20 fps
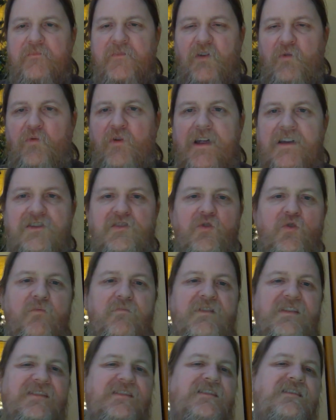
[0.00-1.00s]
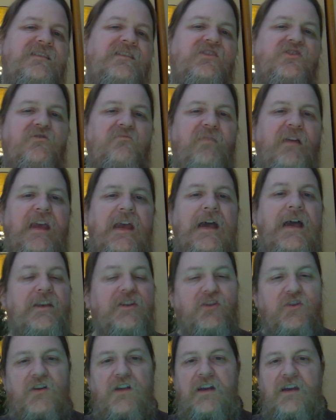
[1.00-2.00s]
write to a business in Japan,
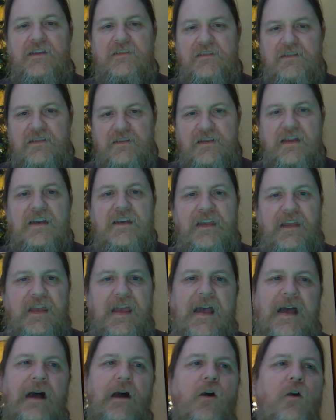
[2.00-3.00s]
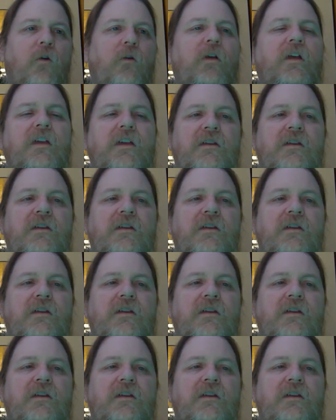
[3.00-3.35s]
you're going to study how